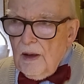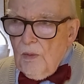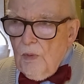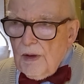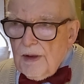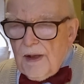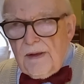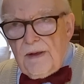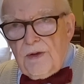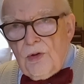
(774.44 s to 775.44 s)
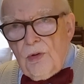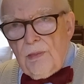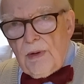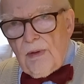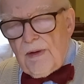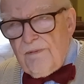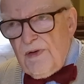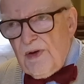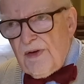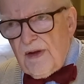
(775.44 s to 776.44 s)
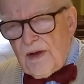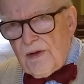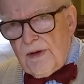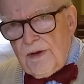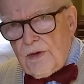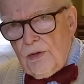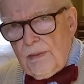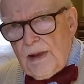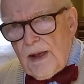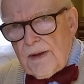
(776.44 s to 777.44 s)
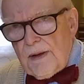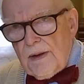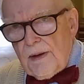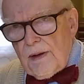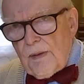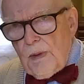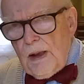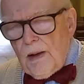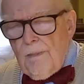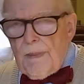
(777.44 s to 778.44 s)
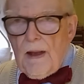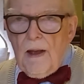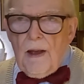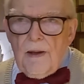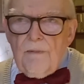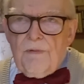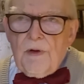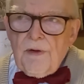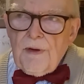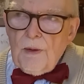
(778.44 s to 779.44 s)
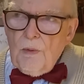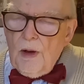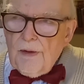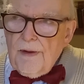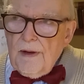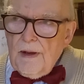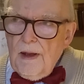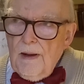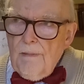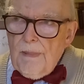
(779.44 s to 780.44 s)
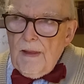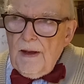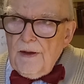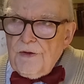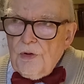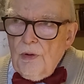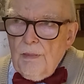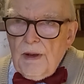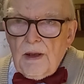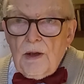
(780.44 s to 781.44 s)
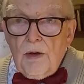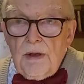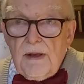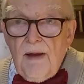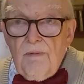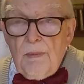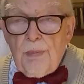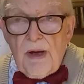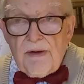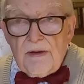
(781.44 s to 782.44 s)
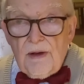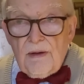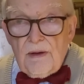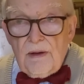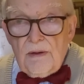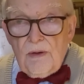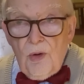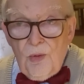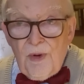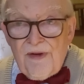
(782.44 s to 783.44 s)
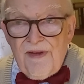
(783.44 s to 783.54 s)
what has he taught me? Well, the first thing, because he taught me lessons as well. And the first thing was that he taught me that God is ever present, always